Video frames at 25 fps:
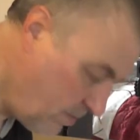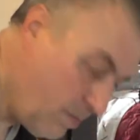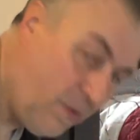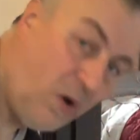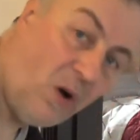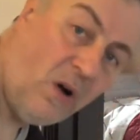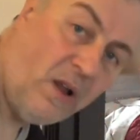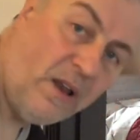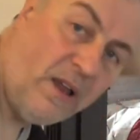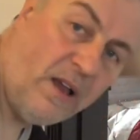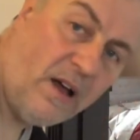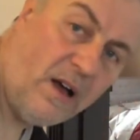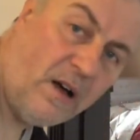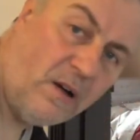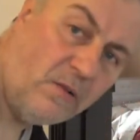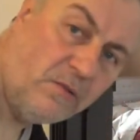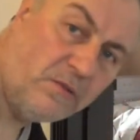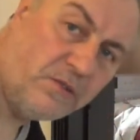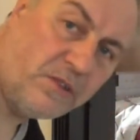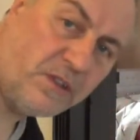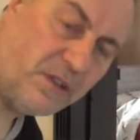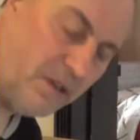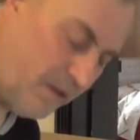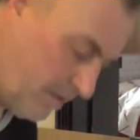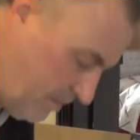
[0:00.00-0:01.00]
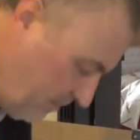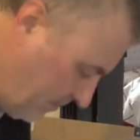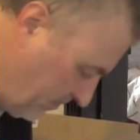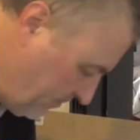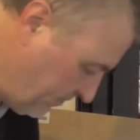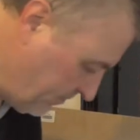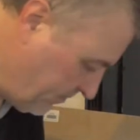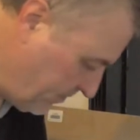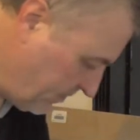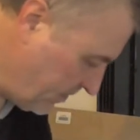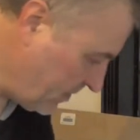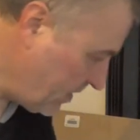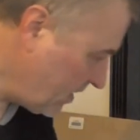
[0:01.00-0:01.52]
pilot holes,
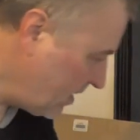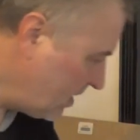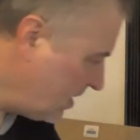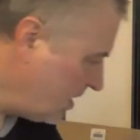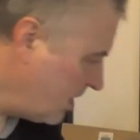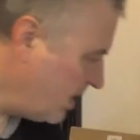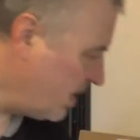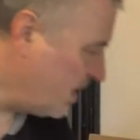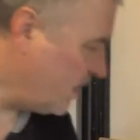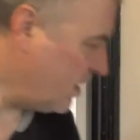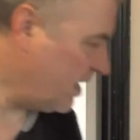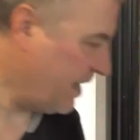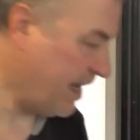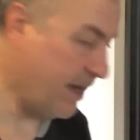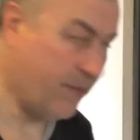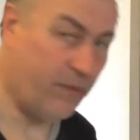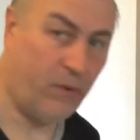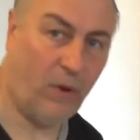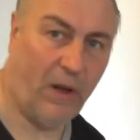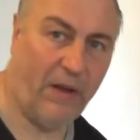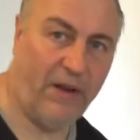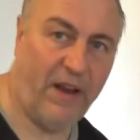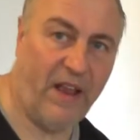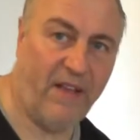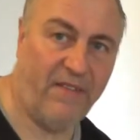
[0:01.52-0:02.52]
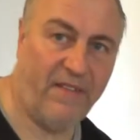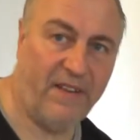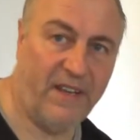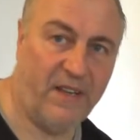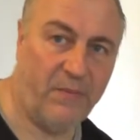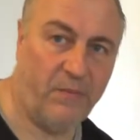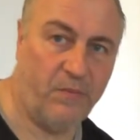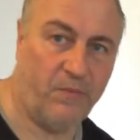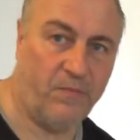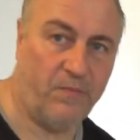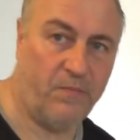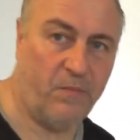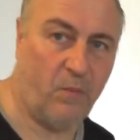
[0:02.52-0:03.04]
and then we won't have any
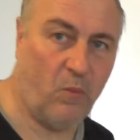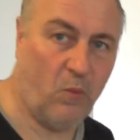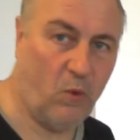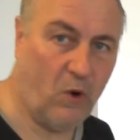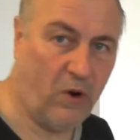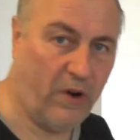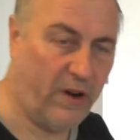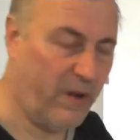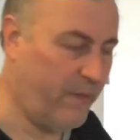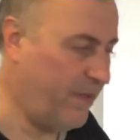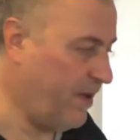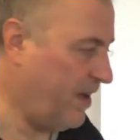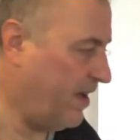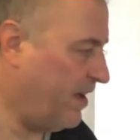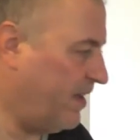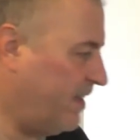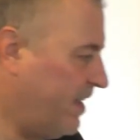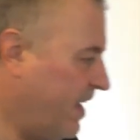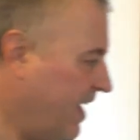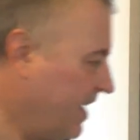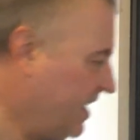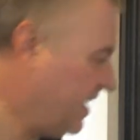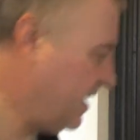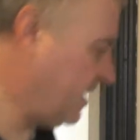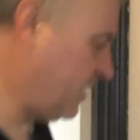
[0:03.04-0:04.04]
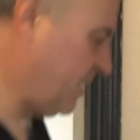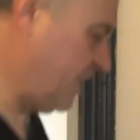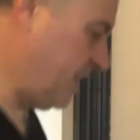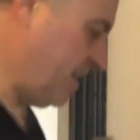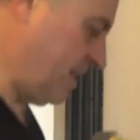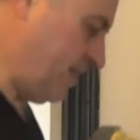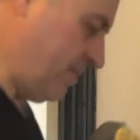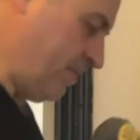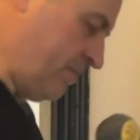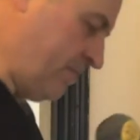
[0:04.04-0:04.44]
worry about any